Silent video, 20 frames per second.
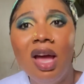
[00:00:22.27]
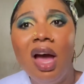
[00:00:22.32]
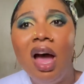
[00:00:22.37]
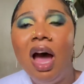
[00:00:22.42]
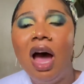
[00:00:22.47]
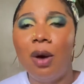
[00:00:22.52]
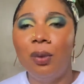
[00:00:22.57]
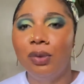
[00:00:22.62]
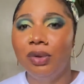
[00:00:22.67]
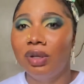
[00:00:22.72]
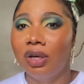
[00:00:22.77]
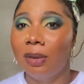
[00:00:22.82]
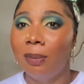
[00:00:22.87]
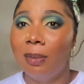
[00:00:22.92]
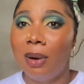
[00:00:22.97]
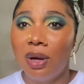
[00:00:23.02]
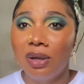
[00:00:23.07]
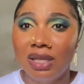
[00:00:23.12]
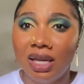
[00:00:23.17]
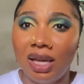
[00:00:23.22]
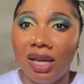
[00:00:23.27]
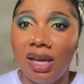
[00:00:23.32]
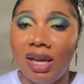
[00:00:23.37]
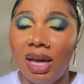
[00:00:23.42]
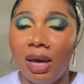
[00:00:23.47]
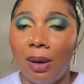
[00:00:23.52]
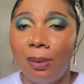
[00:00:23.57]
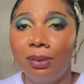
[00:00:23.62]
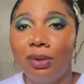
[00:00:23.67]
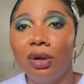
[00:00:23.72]
And we talk about
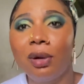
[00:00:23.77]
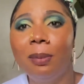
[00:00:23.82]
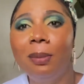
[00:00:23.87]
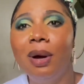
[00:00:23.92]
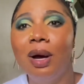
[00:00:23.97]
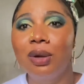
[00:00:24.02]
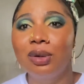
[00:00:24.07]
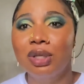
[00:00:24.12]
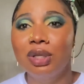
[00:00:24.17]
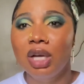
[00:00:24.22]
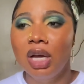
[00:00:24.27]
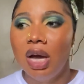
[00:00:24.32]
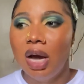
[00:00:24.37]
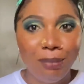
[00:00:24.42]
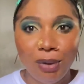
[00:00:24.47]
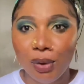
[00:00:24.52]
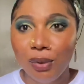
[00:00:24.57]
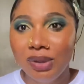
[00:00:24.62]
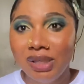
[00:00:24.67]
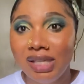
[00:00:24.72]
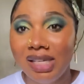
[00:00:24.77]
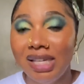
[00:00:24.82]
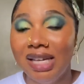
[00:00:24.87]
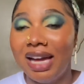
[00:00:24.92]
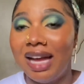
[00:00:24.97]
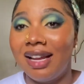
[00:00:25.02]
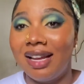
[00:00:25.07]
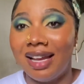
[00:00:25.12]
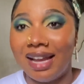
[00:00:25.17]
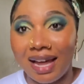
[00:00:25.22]
skincare, we talk about beauty
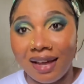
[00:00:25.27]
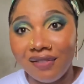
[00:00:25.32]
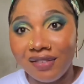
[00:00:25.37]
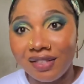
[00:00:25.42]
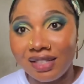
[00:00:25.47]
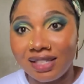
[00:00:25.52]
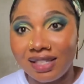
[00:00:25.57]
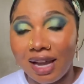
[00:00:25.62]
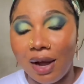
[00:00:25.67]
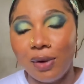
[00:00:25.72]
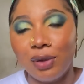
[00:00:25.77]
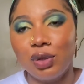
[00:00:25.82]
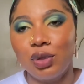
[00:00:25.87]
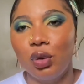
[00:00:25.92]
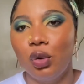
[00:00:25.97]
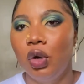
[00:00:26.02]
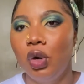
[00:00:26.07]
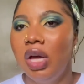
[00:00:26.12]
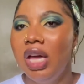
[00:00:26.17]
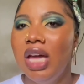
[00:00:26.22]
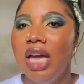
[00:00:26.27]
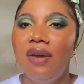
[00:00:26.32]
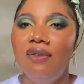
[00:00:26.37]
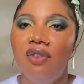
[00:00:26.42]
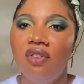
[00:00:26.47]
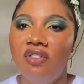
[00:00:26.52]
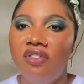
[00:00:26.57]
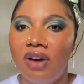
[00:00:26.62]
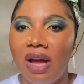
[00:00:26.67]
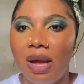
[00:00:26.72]
and lifestyle. So if
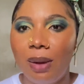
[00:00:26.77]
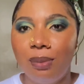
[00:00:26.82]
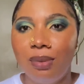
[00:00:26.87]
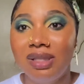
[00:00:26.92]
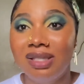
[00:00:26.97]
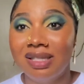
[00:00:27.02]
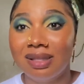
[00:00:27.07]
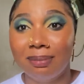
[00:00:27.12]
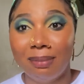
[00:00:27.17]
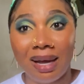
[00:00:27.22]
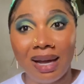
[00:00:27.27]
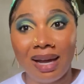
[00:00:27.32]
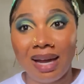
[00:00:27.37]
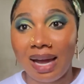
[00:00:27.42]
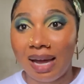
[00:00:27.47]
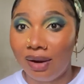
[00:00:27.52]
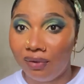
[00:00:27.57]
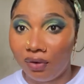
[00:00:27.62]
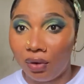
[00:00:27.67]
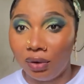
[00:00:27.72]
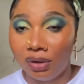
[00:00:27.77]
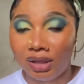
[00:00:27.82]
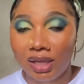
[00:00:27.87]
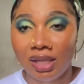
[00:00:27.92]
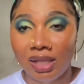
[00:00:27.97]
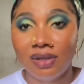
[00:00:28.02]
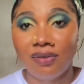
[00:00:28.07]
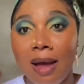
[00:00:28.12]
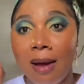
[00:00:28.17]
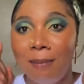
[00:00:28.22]
you vibe with my kind of
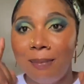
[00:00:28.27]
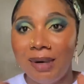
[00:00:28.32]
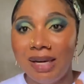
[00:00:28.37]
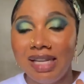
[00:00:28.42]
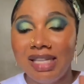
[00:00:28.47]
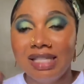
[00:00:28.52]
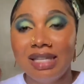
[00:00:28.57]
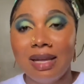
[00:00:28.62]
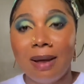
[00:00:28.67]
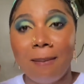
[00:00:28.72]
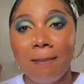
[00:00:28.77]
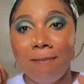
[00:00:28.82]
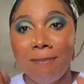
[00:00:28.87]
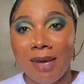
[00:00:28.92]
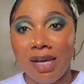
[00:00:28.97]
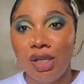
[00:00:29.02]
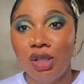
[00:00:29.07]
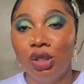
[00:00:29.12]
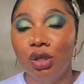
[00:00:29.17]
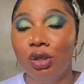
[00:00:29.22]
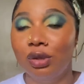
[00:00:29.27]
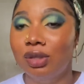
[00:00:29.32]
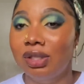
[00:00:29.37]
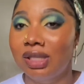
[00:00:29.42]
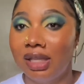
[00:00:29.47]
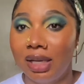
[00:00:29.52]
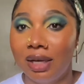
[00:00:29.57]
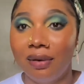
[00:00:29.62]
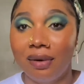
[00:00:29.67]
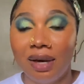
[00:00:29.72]
content, please make sure to
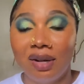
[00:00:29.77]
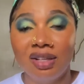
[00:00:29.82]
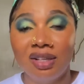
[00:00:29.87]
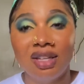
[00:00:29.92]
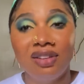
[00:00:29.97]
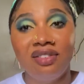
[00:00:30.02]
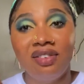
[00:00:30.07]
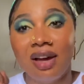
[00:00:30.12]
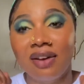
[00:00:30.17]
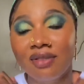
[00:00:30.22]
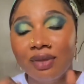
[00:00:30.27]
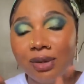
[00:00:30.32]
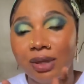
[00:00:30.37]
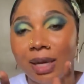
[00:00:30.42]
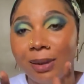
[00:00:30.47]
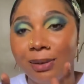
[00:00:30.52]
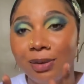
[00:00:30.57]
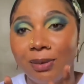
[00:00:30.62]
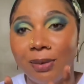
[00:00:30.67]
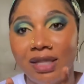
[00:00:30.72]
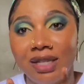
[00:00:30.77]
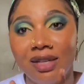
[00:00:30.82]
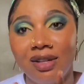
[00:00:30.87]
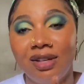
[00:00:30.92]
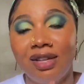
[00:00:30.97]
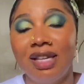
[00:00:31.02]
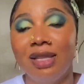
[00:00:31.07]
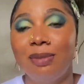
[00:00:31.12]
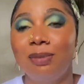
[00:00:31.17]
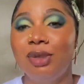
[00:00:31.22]
stick around. If you haven't subscribed to my channel
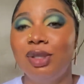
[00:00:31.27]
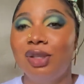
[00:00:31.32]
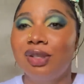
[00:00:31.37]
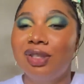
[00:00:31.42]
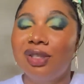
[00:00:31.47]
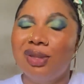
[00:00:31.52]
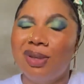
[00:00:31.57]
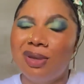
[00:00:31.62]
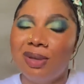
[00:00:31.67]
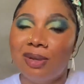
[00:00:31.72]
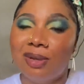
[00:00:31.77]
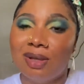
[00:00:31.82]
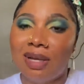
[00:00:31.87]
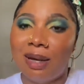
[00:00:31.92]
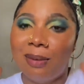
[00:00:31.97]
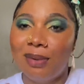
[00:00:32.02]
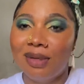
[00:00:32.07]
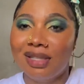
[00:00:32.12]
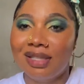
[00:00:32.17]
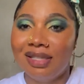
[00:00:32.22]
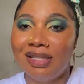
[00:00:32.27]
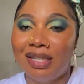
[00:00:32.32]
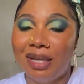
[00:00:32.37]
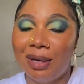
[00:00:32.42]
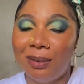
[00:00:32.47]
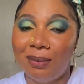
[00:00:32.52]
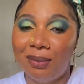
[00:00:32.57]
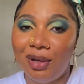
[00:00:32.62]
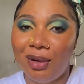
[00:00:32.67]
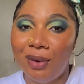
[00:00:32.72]
yet, be sure to hit the subscribe button
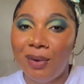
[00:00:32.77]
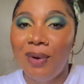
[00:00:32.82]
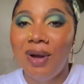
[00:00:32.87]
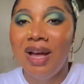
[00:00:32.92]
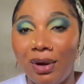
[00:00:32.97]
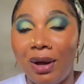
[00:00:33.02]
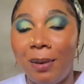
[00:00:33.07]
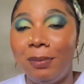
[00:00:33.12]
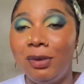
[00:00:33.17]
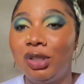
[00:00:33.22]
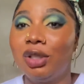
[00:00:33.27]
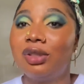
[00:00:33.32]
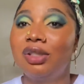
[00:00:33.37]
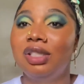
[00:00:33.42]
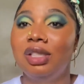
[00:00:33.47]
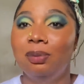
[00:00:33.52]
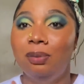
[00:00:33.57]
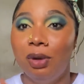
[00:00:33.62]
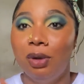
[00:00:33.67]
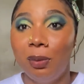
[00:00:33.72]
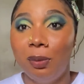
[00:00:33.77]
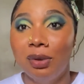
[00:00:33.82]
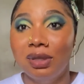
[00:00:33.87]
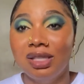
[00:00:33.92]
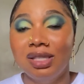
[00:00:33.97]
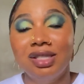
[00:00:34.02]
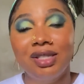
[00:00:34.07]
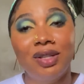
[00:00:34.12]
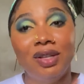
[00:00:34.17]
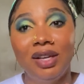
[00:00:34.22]
down below. And be sure to hit the bell
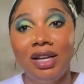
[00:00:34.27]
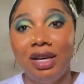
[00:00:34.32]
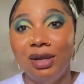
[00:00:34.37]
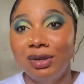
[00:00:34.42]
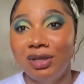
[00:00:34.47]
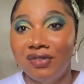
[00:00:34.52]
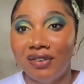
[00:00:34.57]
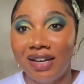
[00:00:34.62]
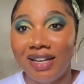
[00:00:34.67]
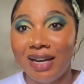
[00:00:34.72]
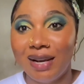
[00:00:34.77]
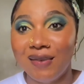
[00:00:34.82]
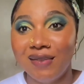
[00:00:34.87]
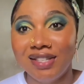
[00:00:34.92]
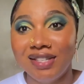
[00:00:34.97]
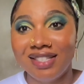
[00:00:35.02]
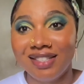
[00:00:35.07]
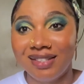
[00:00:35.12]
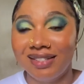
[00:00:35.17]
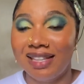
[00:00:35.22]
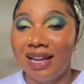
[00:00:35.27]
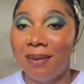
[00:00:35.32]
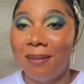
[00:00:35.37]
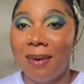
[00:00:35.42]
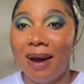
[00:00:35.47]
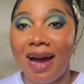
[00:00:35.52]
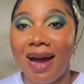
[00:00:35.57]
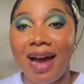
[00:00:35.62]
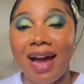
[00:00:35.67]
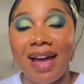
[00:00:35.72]
button so you get notified every single time
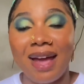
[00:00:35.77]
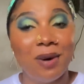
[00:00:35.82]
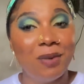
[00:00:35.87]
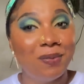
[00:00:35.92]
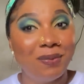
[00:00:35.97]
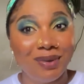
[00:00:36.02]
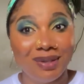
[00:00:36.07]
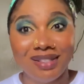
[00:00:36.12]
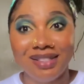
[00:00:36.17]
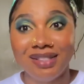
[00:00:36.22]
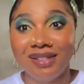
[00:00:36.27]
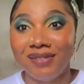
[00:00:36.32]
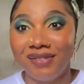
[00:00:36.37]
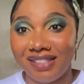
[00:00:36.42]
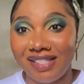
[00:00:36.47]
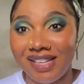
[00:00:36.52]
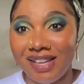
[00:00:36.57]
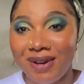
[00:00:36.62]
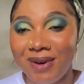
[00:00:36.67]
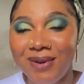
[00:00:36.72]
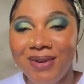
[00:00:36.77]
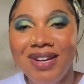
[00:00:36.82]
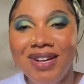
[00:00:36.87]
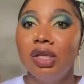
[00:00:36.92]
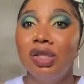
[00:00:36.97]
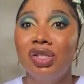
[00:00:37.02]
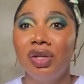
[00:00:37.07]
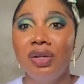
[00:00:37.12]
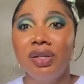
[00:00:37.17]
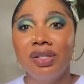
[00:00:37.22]
I upload a video.
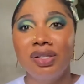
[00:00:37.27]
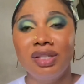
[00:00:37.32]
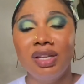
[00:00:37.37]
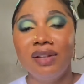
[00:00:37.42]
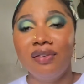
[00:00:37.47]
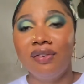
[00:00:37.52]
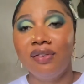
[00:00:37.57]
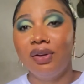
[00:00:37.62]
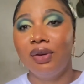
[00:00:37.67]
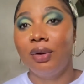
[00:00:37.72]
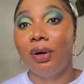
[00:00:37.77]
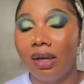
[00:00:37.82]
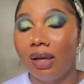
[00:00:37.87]
So in today's video,